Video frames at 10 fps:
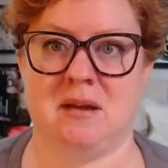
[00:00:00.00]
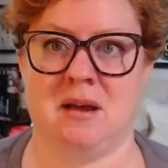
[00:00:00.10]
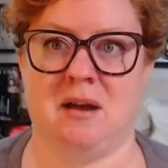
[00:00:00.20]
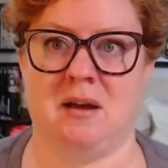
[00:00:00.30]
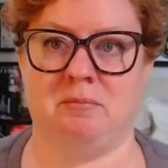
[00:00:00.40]

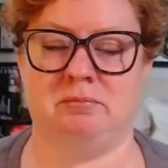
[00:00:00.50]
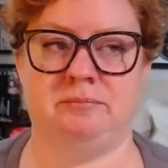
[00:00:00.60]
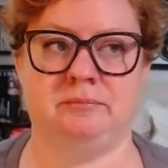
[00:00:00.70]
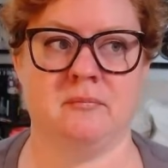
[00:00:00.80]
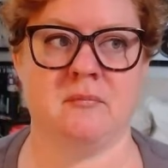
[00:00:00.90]

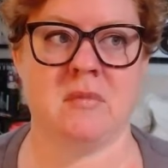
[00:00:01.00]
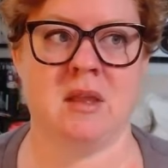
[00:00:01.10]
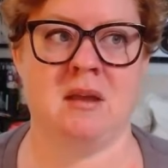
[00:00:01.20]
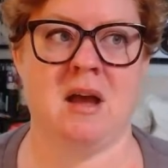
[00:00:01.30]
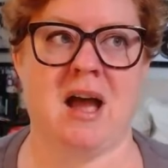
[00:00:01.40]

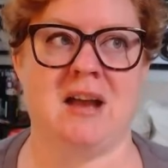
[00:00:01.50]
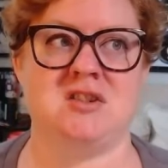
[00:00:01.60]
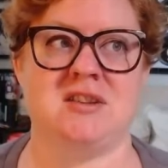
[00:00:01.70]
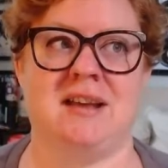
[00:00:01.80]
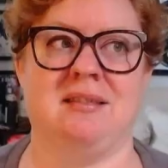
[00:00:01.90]

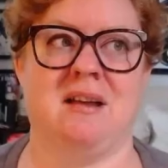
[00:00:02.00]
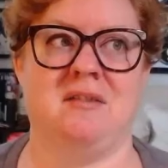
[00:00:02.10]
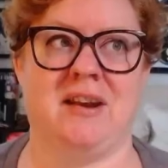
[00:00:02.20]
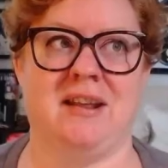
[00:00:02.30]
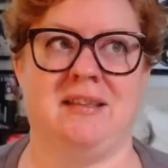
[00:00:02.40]
I
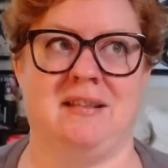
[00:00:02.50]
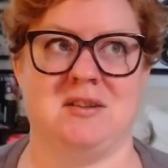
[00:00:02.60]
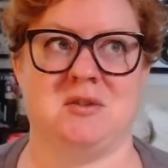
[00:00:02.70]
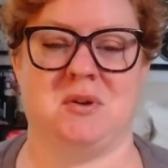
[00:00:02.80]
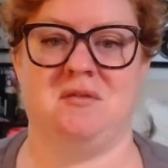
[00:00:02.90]
love anything
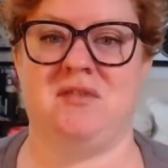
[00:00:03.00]
that's sort of